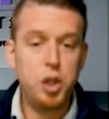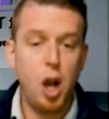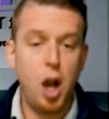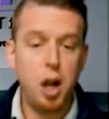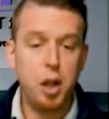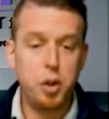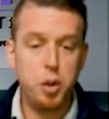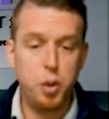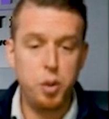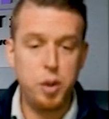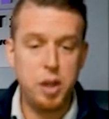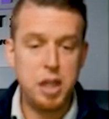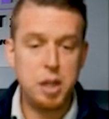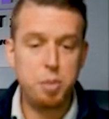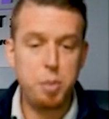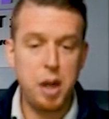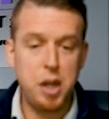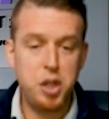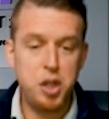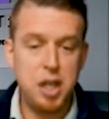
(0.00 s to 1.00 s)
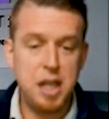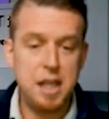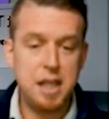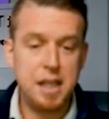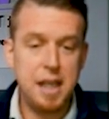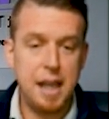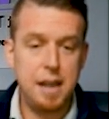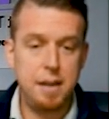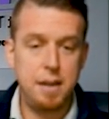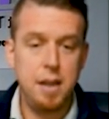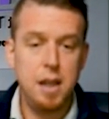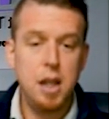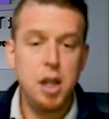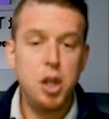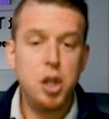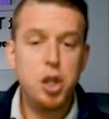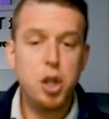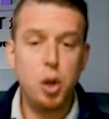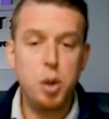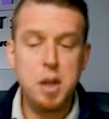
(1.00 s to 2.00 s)
talk through this spreadsheet and kind of
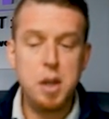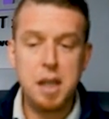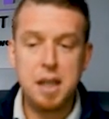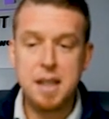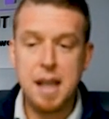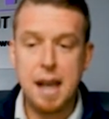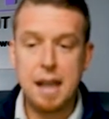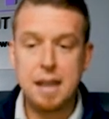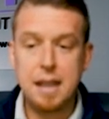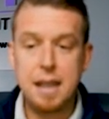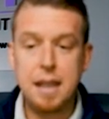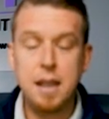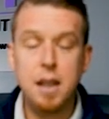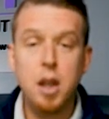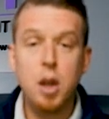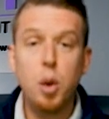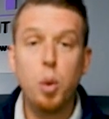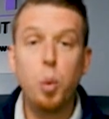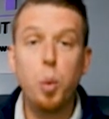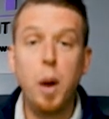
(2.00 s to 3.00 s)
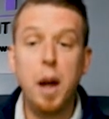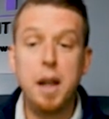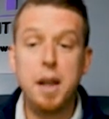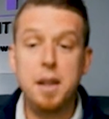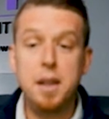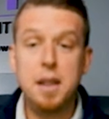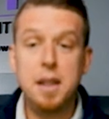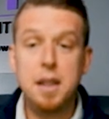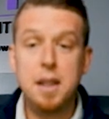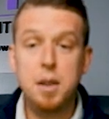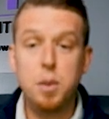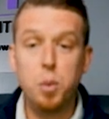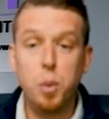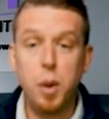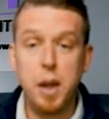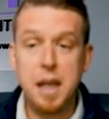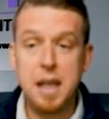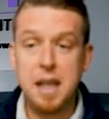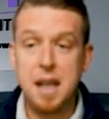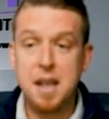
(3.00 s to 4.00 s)
show you exactly what
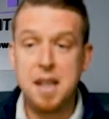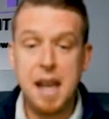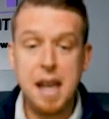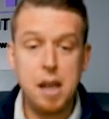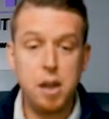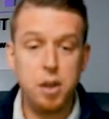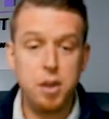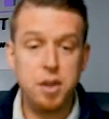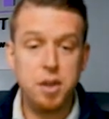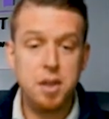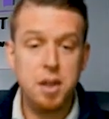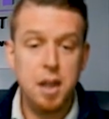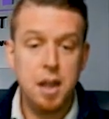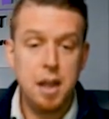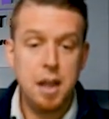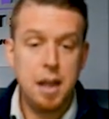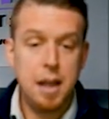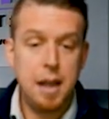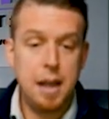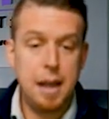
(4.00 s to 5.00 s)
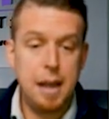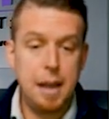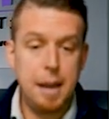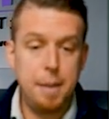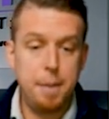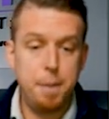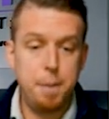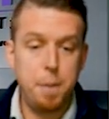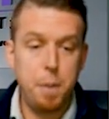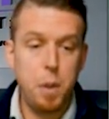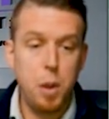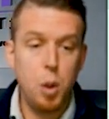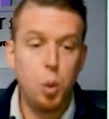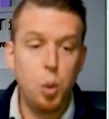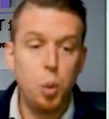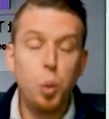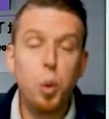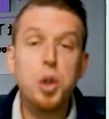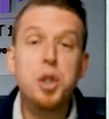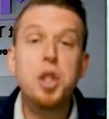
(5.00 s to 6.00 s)
what it entails. Um,
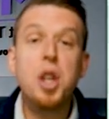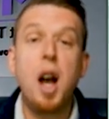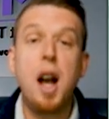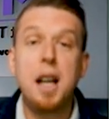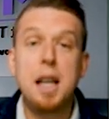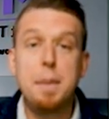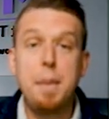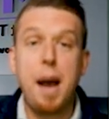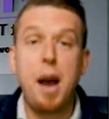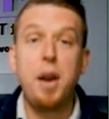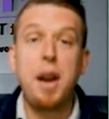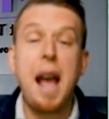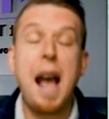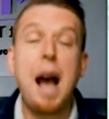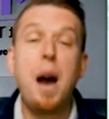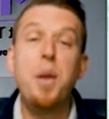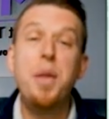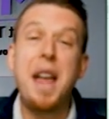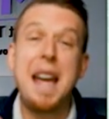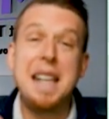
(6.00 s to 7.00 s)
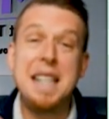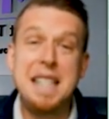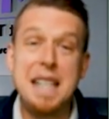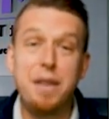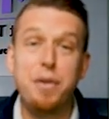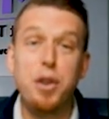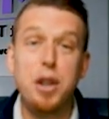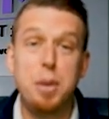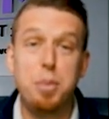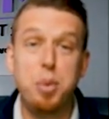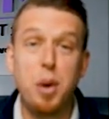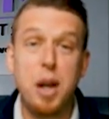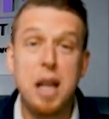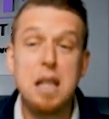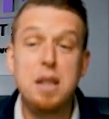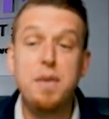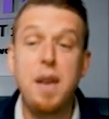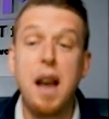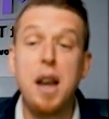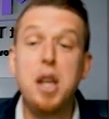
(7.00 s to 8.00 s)
we'll talk about how that different
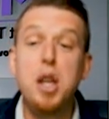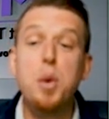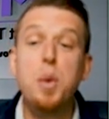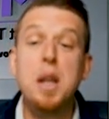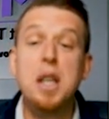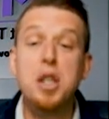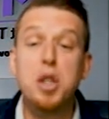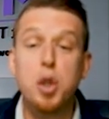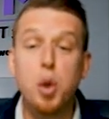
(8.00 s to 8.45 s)
appraised value is